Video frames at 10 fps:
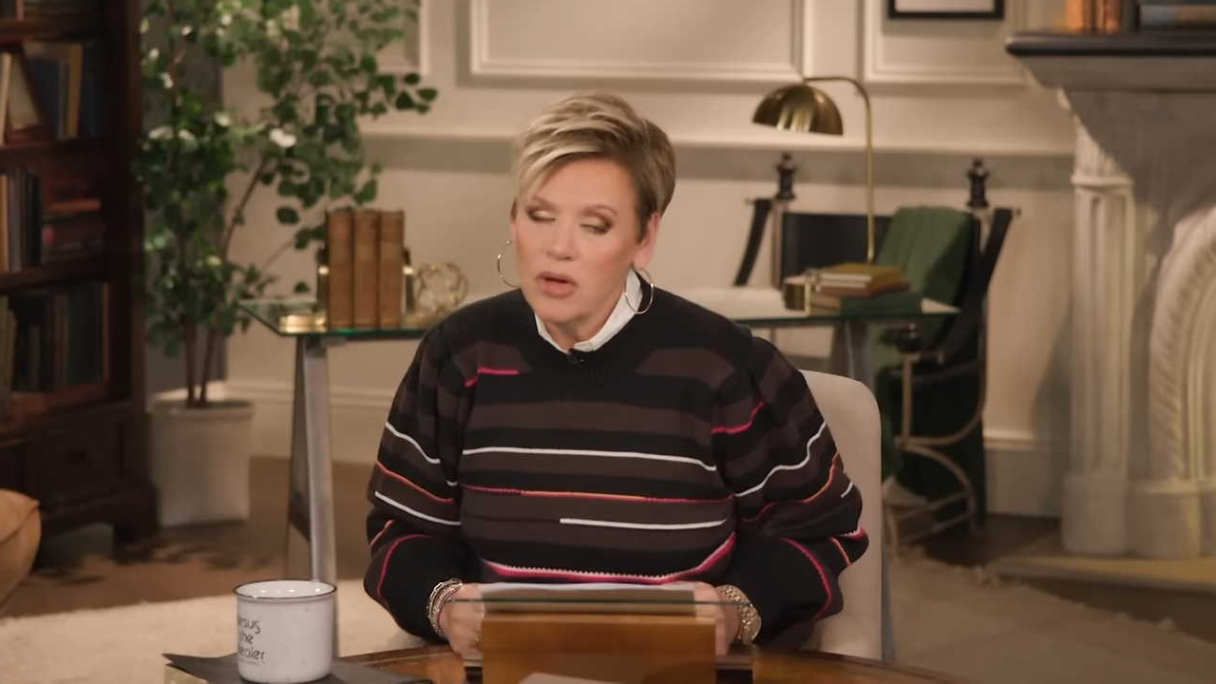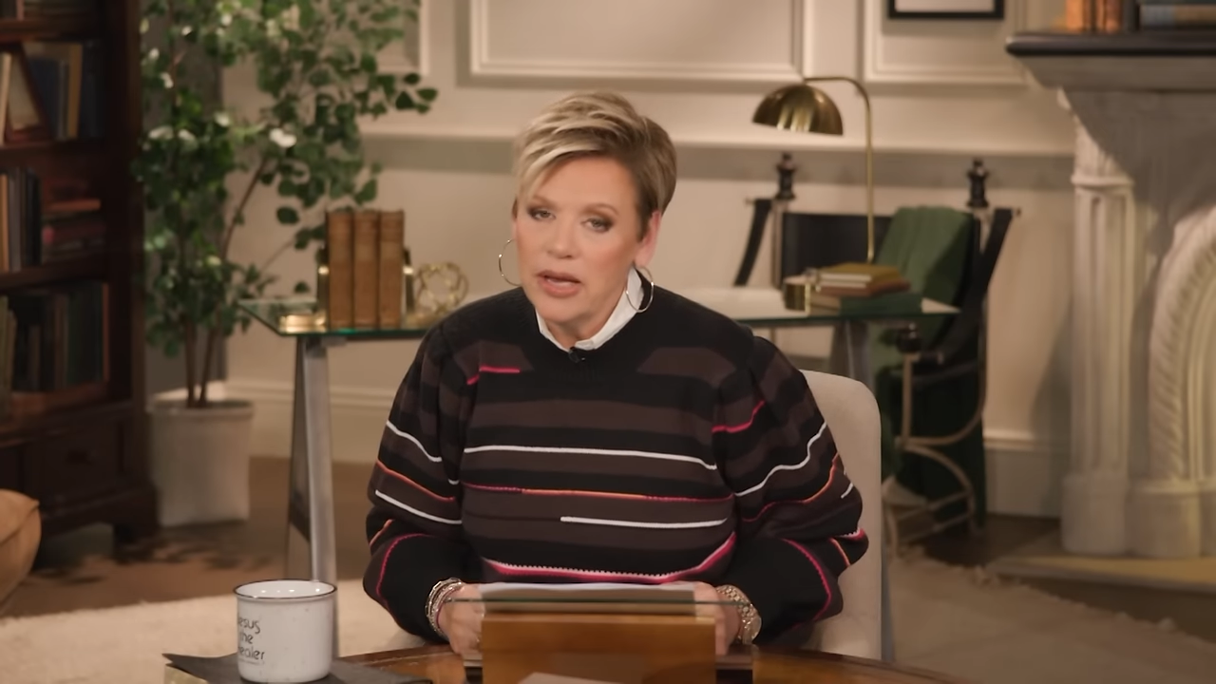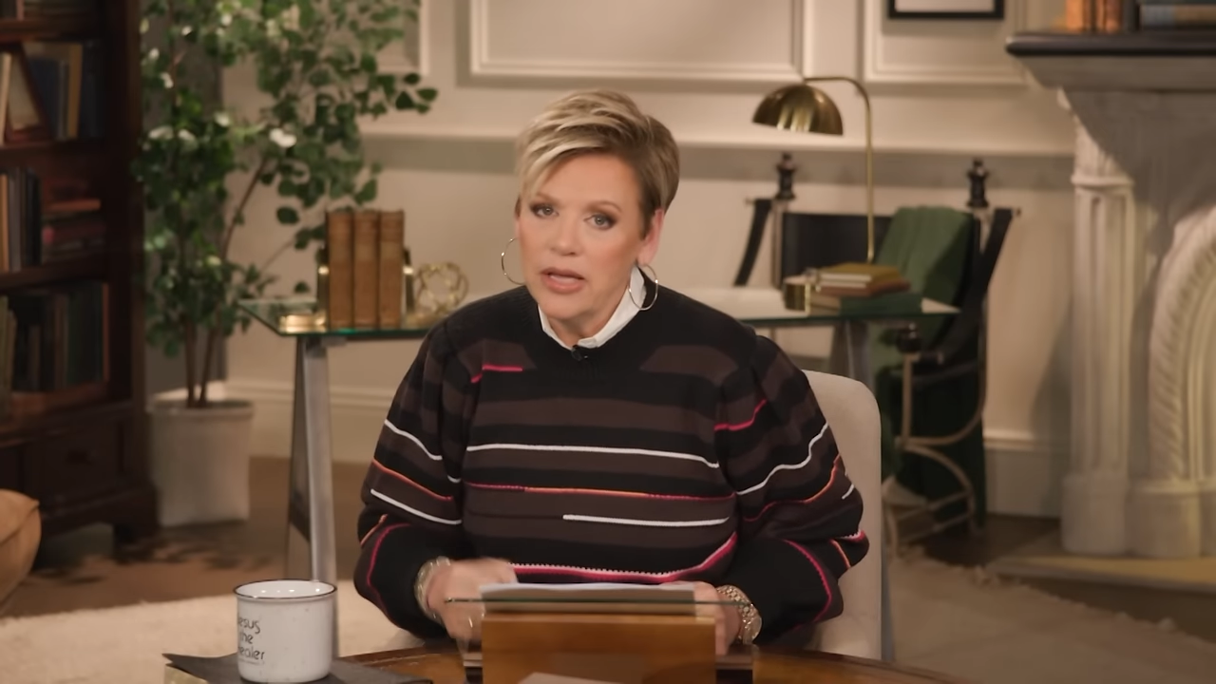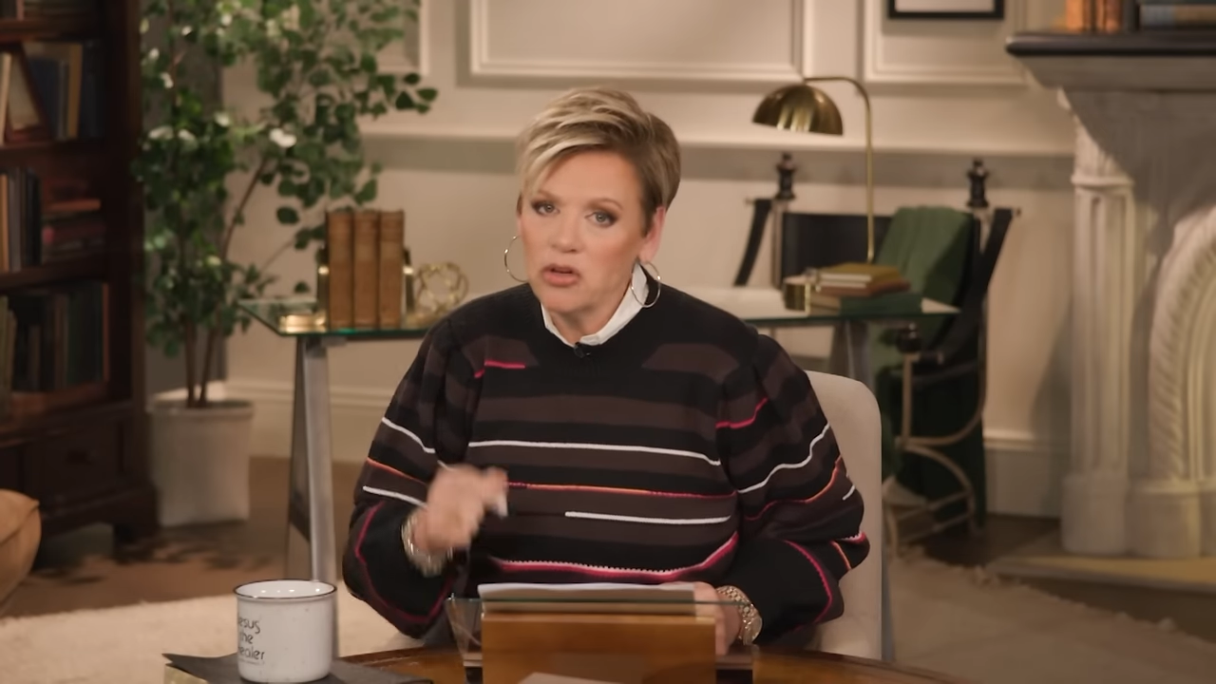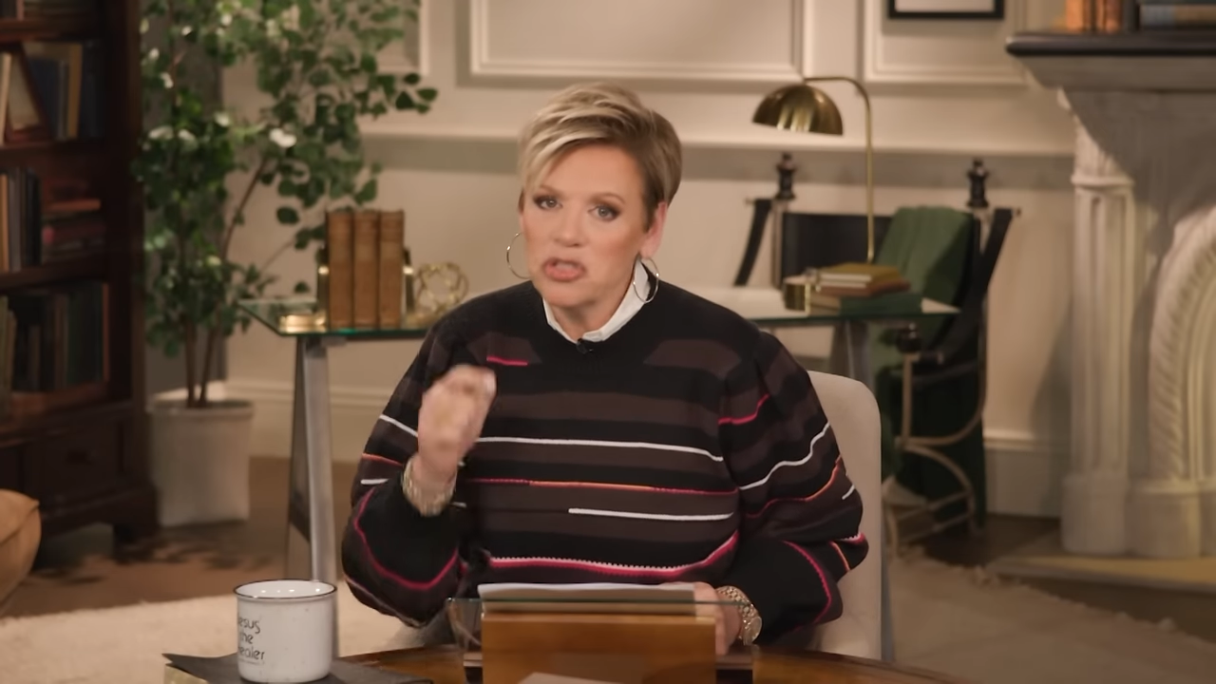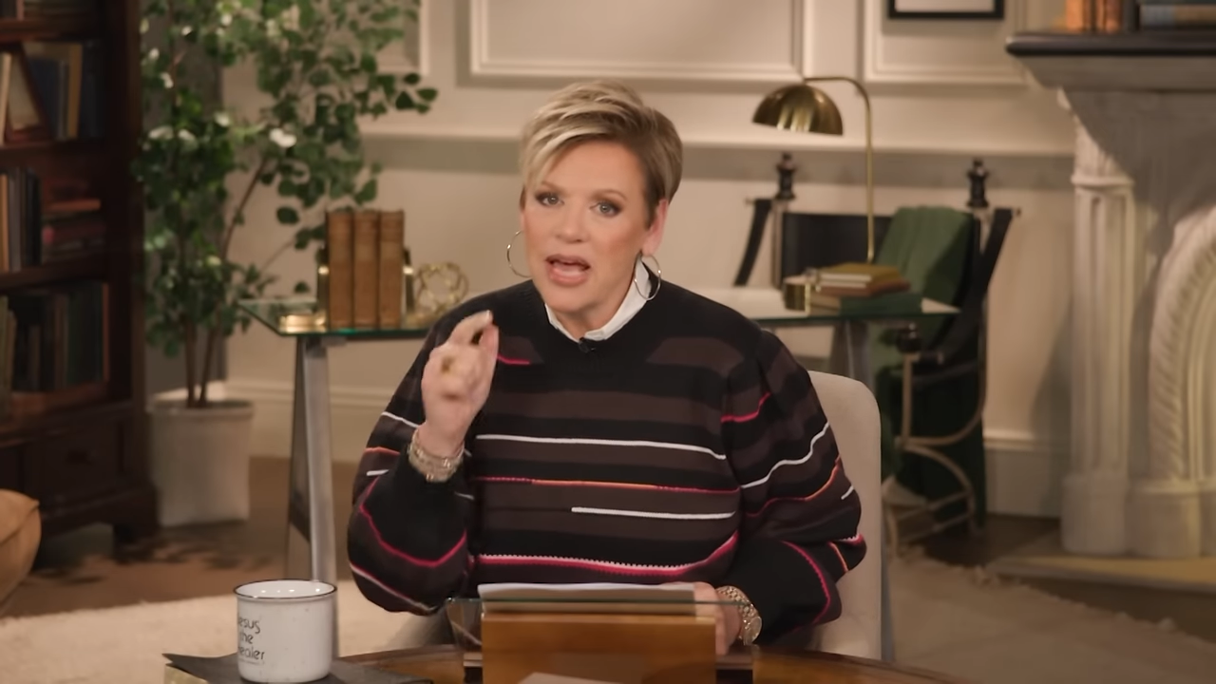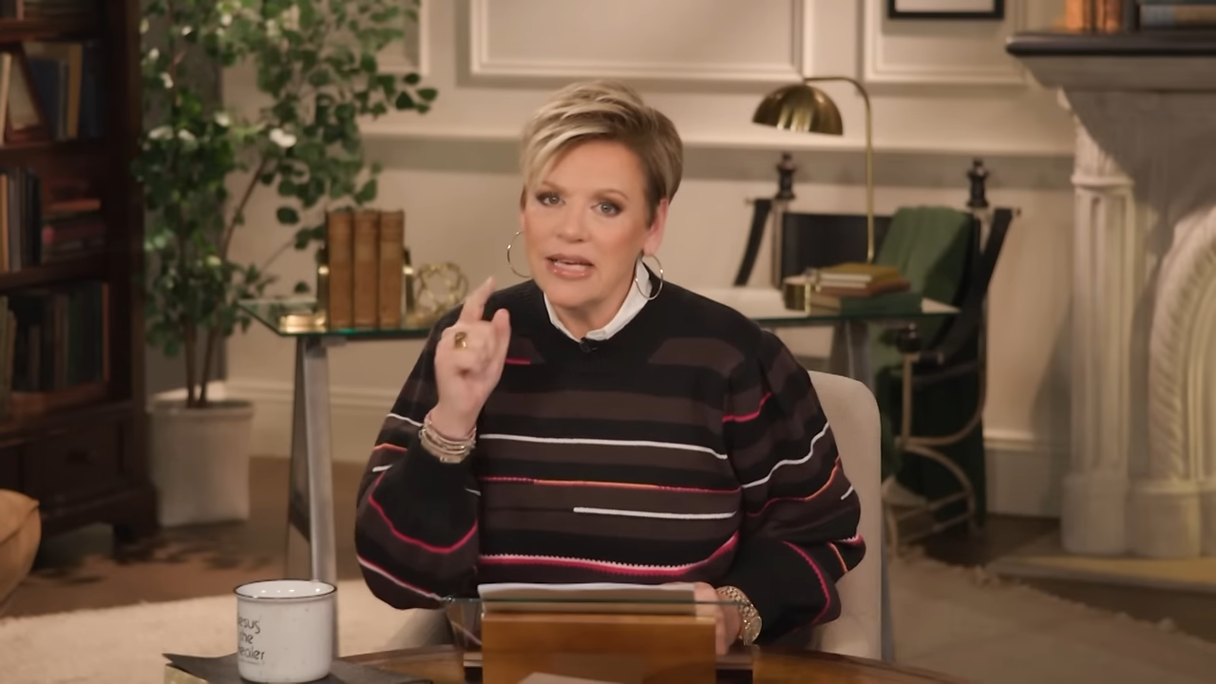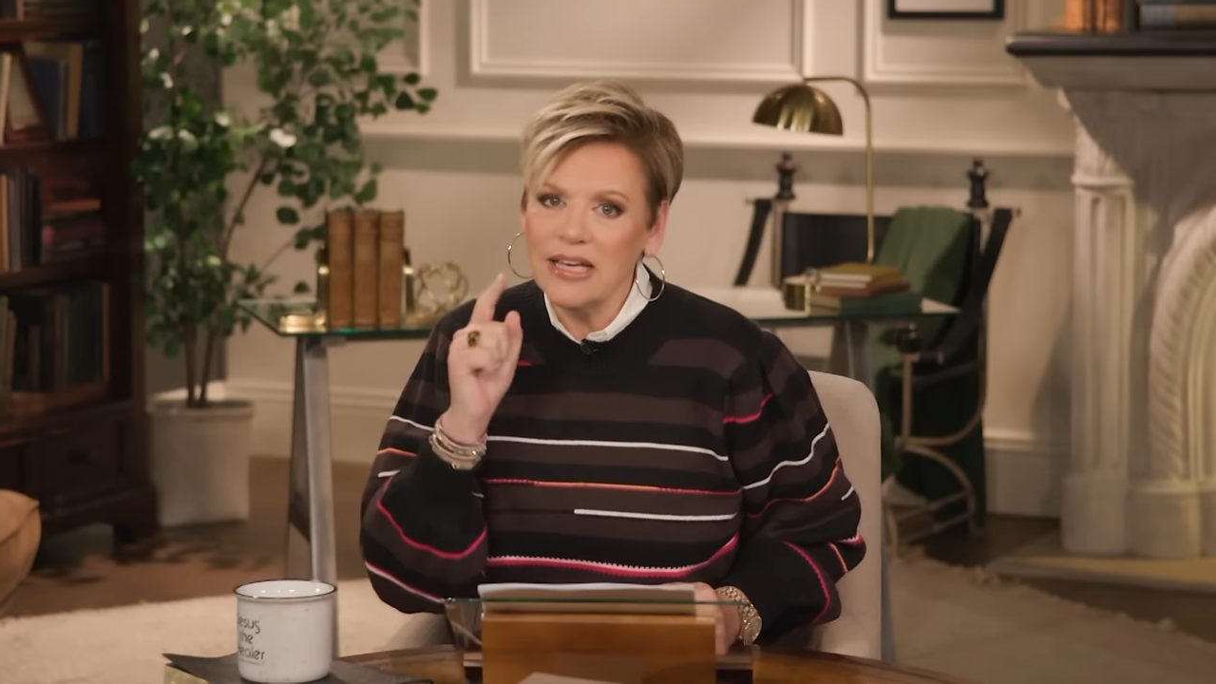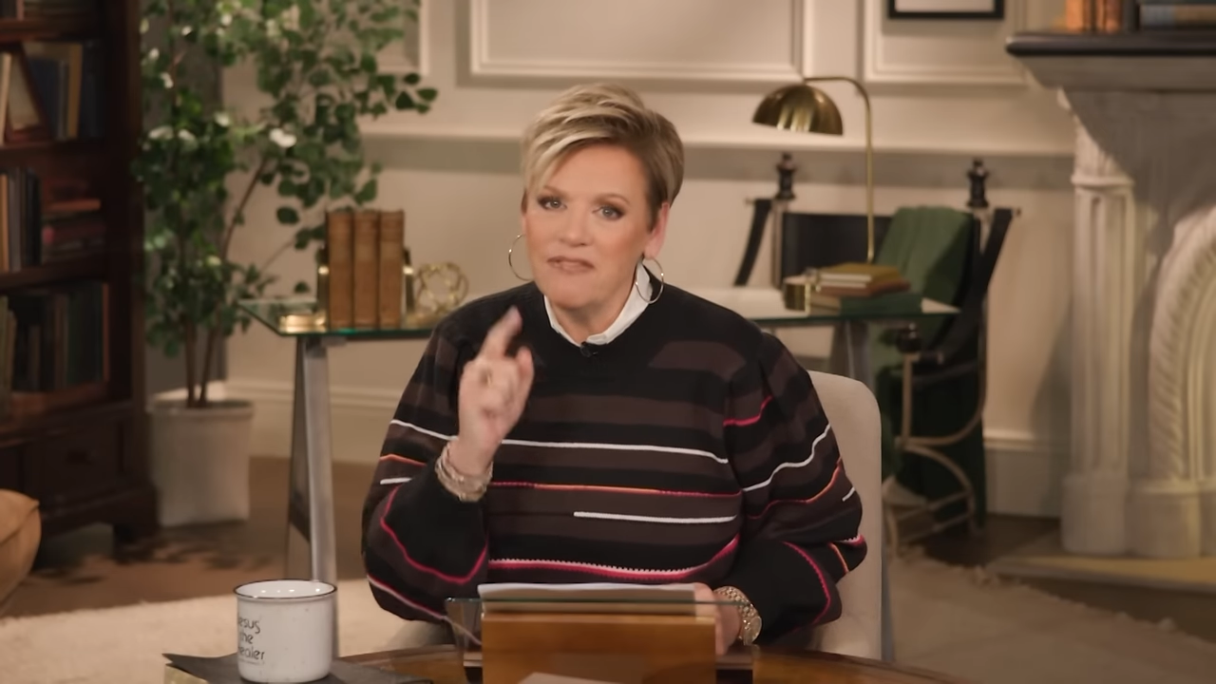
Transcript: And he'll take